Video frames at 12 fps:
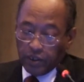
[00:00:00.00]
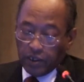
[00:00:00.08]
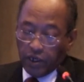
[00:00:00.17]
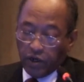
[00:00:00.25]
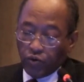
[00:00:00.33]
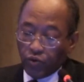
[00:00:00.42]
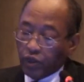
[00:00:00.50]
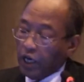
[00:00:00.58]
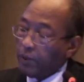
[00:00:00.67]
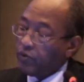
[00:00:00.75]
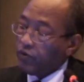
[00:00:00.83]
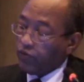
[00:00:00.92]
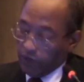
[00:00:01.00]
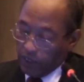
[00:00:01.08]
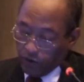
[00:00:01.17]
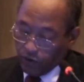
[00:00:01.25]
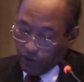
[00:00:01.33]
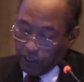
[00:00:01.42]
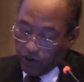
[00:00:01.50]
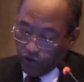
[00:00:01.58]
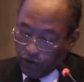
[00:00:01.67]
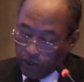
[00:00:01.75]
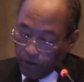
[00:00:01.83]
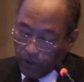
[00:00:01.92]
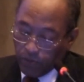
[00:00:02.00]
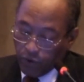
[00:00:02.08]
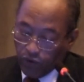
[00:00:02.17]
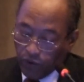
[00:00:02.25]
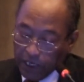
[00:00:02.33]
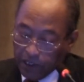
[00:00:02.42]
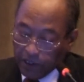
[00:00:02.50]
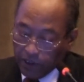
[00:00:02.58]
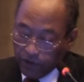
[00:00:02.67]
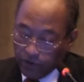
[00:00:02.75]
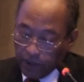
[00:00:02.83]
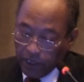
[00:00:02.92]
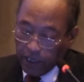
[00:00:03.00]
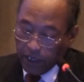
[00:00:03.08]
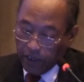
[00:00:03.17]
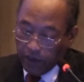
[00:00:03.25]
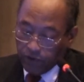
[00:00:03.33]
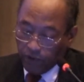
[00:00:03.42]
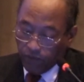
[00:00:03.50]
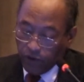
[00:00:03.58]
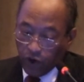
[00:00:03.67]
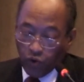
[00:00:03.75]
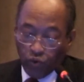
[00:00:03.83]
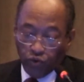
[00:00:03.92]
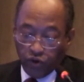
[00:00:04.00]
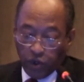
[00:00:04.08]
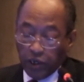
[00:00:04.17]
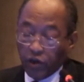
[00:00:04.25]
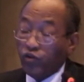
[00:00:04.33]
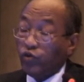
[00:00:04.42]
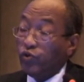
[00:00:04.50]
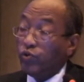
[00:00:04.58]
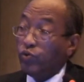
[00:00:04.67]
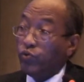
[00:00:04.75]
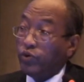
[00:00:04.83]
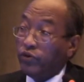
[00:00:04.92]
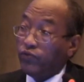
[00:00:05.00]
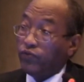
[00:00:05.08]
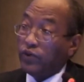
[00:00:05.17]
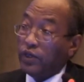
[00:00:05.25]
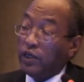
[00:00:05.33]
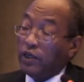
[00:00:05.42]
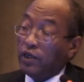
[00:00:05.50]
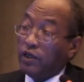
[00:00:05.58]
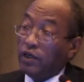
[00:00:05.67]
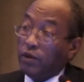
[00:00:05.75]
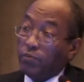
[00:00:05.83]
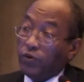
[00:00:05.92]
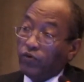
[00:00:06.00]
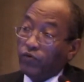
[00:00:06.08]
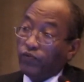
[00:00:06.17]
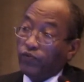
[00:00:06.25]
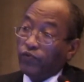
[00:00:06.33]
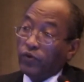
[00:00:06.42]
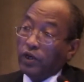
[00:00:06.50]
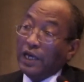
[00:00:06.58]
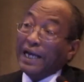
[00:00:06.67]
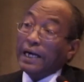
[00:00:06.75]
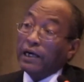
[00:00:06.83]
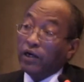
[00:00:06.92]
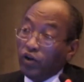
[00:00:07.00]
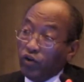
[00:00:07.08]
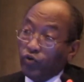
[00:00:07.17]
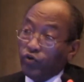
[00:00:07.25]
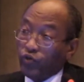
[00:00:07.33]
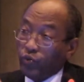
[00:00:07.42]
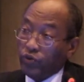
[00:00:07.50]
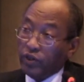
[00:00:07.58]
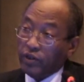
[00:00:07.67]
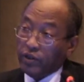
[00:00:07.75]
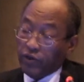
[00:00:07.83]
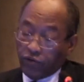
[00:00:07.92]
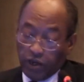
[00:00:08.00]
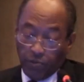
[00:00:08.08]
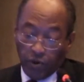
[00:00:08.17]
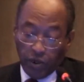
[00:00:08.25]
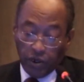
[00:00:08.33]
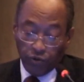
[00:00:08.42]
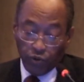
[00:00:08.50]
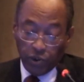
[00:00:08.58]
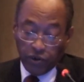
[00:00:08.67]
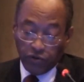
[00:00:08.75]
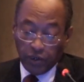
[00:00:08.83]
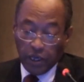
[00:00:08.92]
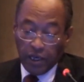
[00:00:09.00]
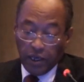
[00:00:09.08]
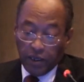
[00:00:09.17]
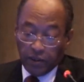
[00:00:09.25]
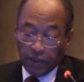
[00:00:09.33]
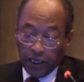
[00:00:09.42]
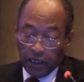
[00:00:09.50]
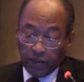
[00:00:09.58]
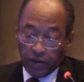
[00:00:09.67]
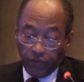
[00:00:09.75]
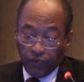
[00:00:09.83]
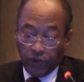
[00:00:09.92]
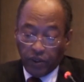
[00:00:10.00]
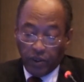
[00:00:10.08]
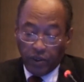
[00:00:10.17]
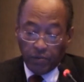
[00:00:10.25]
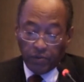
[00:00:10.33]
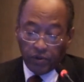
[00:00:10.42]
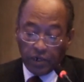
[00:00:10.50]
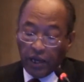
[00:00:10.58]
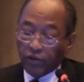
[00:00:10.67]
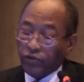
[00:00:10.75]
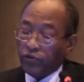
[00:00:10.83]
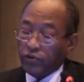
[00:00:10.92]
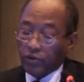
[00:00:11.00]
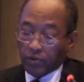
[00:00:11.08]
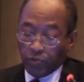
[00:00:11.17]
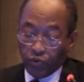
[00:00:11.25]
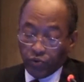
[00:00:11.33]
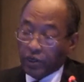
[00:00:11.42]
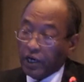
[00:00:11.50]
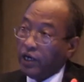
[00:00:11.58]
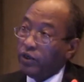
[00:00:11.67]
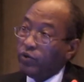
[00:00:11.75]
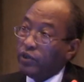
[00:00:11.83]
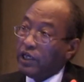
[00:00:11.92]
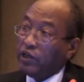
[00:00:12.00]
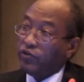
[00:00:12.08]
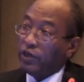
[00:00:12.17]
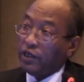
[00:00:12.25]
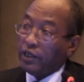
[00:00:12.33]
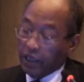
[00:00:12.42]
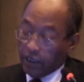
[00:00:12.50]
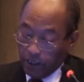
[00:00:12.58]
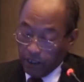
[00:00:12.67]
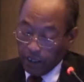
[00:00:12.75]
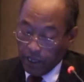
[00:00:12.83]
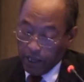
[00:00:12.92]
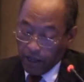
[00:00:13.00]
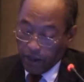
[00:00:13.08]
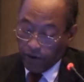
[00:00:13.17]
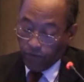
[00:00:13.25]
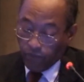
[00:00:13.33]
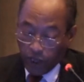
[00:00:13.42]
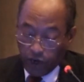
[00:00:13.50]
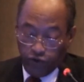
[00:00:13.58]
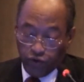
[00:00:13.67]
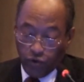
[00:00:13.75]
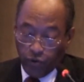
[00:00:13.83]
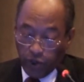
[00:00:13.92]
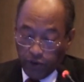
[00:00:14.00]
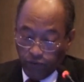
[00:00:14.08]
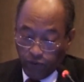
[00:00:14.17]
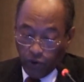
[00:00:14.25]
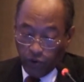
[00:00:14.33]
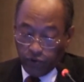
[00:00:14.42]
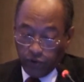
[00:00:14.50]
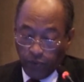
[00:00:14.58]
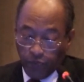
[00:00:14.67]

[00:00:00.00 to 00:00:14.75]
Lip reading: and new types of higher education providers is a very crucial issue. We've seen in a number of regions within the Islamic countries that the trans-border higher education are gaining very strong influence.